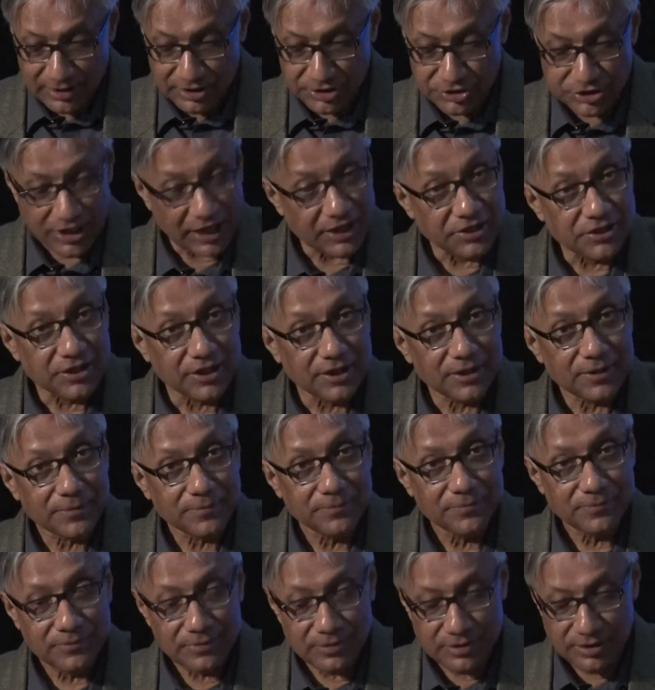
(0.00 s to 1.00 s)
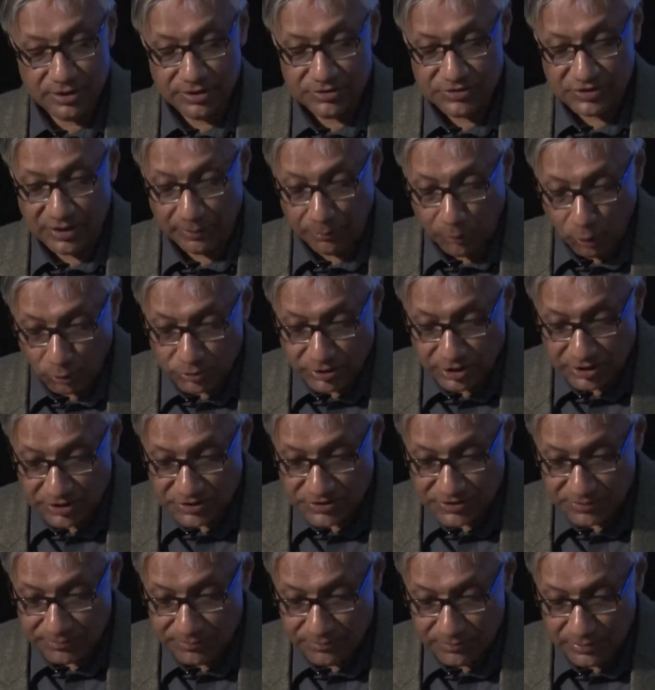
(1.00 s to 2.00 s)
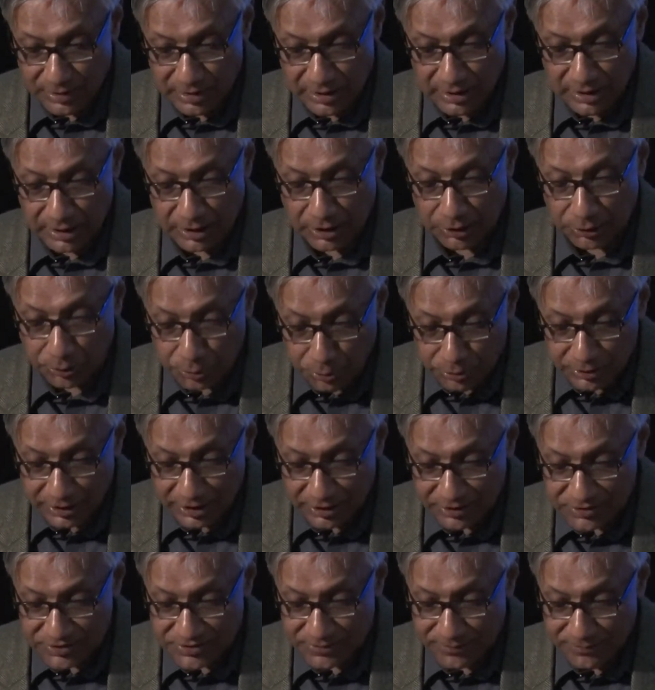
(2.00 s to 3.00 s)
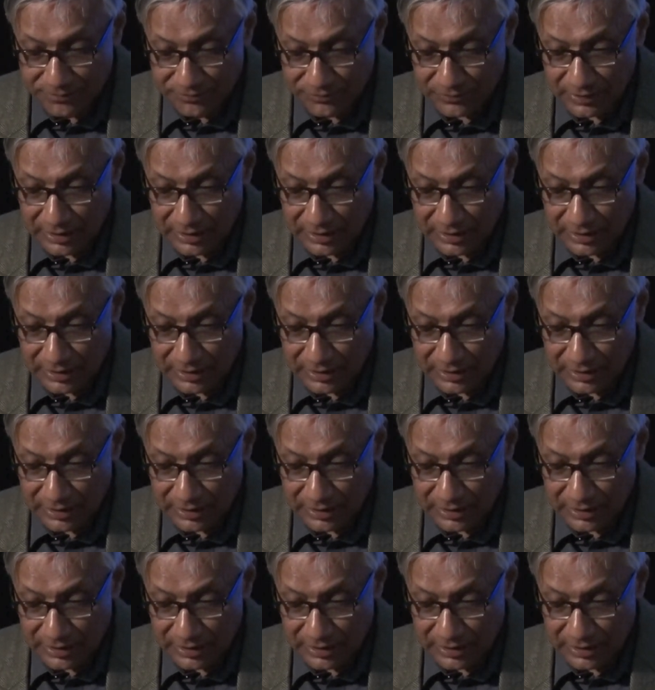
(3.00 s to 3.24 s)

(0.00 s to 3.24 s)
gender, subalternism, colonialism,